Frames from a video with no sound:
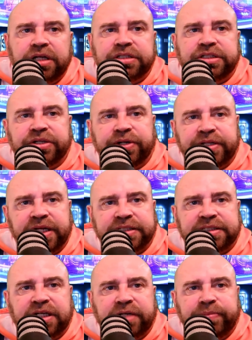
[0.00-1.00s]
During that
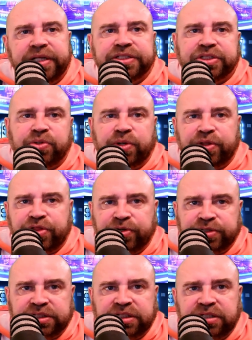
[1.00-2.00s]
time, he scored
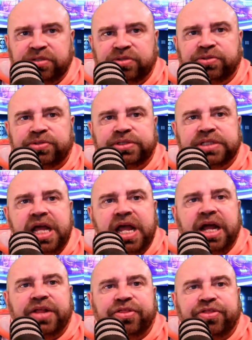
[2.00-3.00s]
13 goals
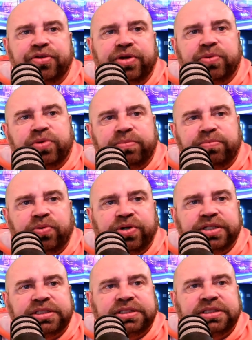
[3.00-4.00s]
and 31
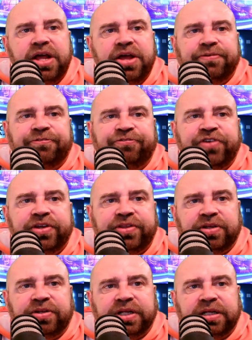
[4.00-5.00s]
points, 5th
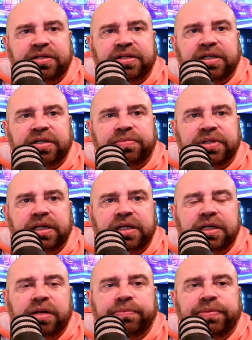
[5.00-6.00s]
on the club.
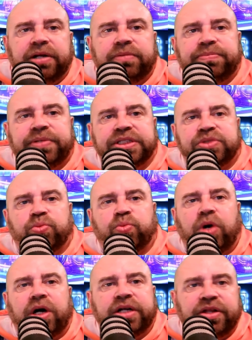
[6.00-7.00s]
Pardubice
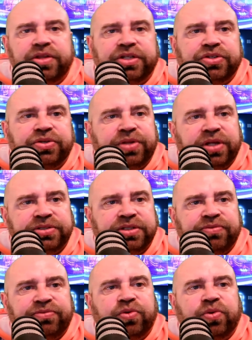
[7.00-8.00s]
won the
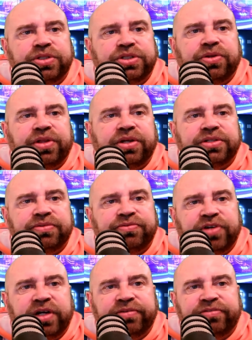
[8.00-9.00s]

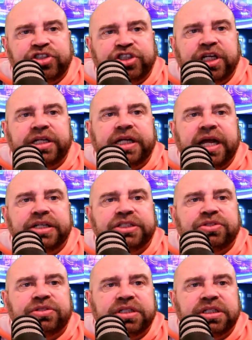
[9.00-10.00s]
2004-2005 Czech
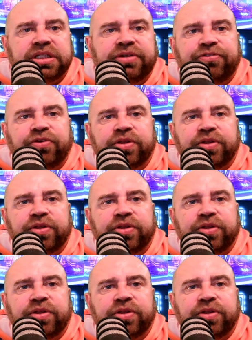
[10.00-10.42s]
Extraliga for